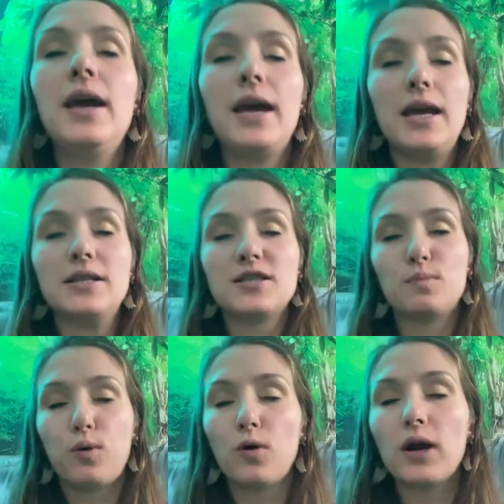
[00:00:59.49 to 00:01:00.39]
and
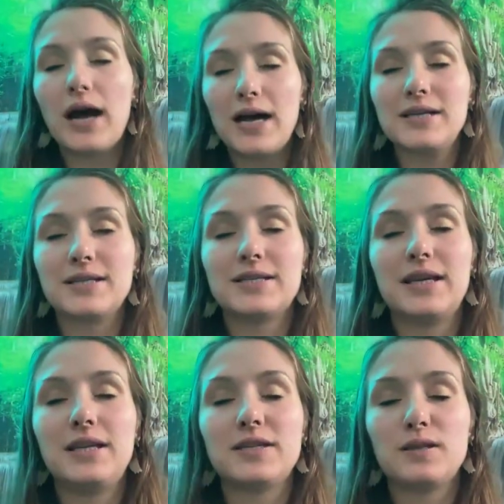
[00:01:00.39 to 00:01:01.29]
support us
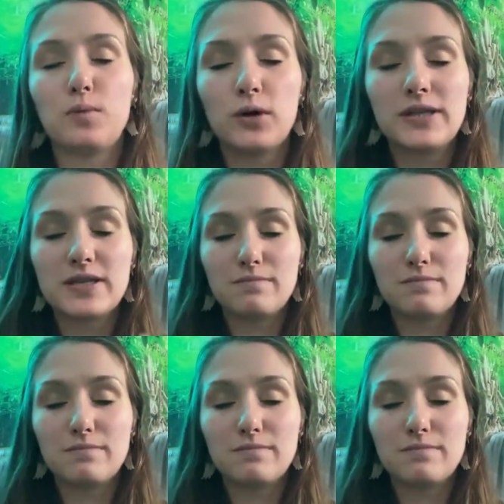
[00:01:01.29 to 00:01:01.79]
and support this